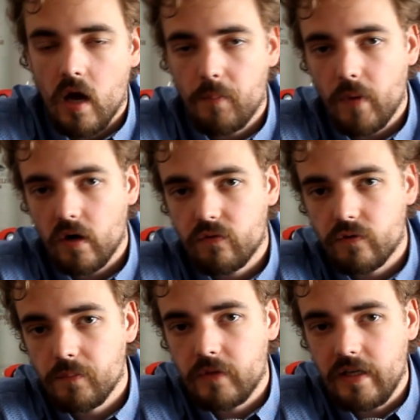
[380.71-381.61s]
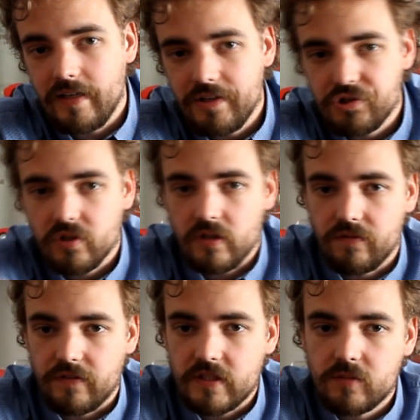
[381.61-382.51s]
Apart from the initial
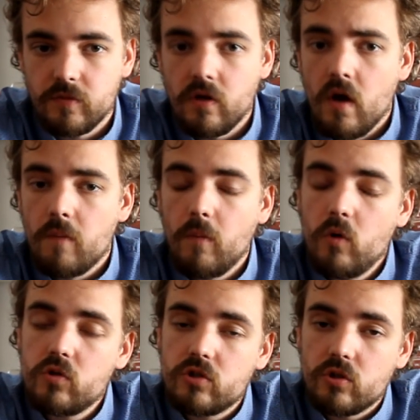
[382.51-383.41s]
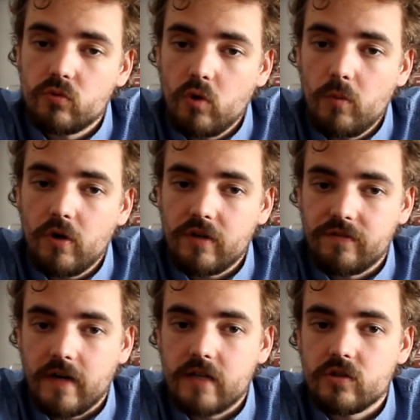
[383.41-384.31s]
investment, most
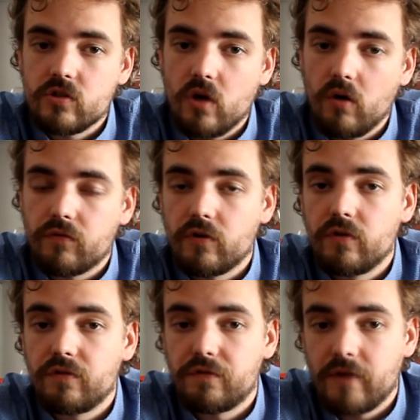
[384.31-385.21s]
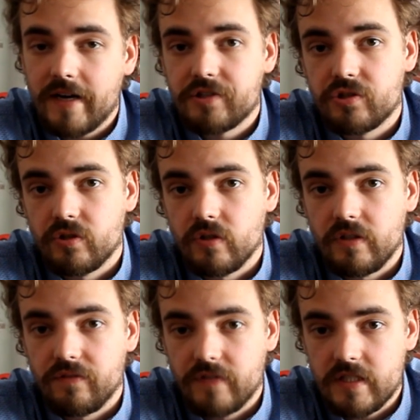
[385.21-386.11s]
robo-advisors offer fractional
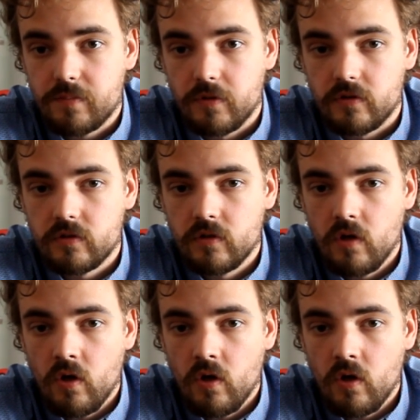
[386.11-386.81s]
investments,